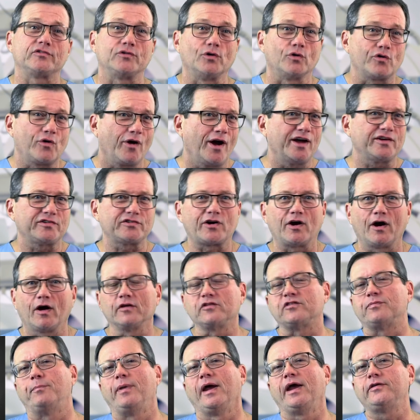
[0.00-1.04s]
so crash
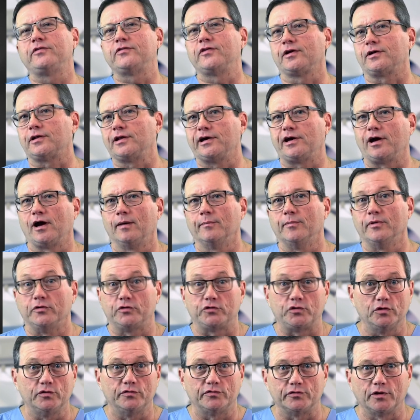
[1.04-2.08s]
carts basically come in
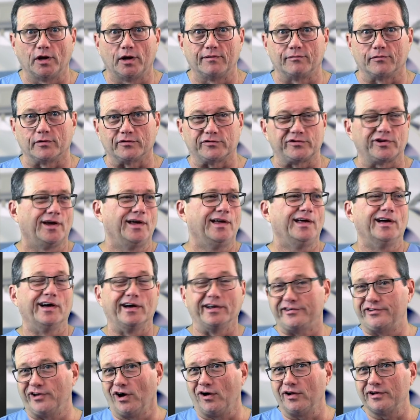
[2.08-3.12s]
two flavors,
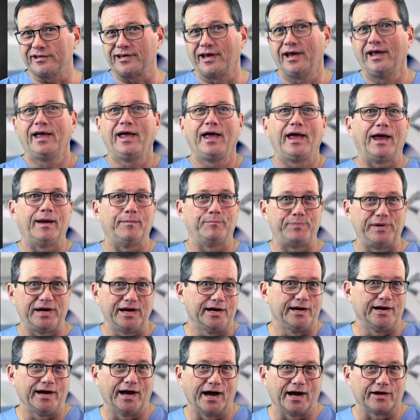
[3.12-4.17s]
adult and
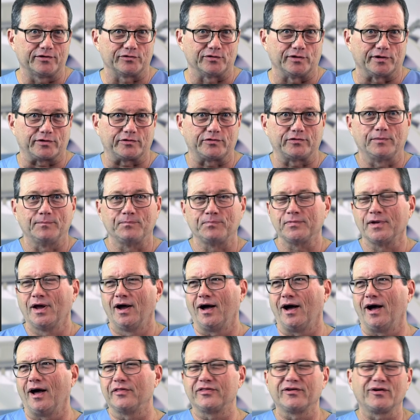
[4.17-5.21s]
pediatrics.
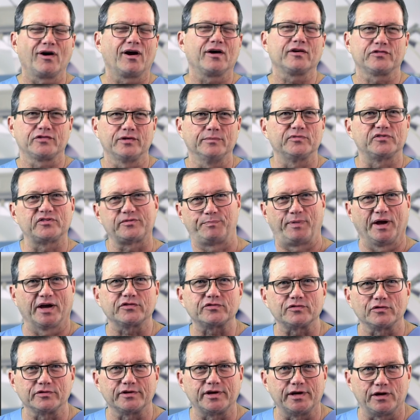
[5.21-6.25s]
There are some
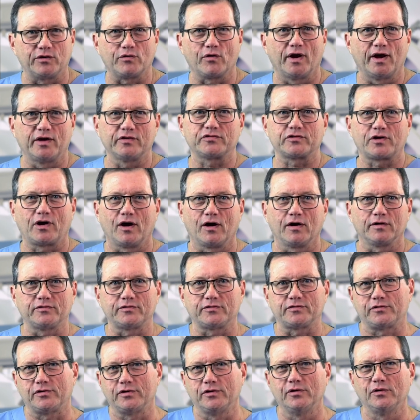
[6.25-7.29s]
specialty crash
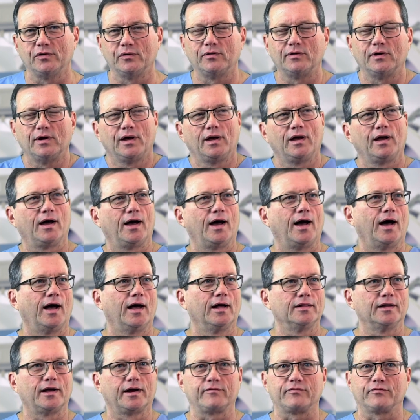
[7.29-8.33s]
carts too,
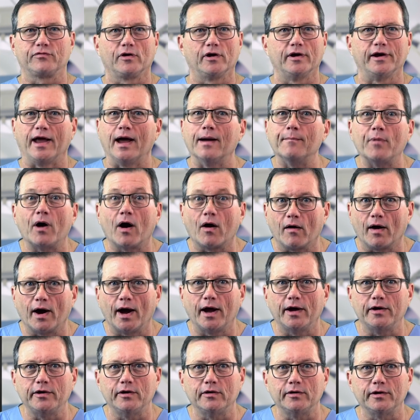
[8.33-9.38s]
like for an
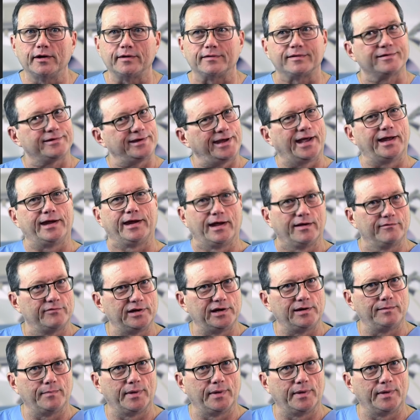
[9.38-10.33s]
MRI unit, can't have any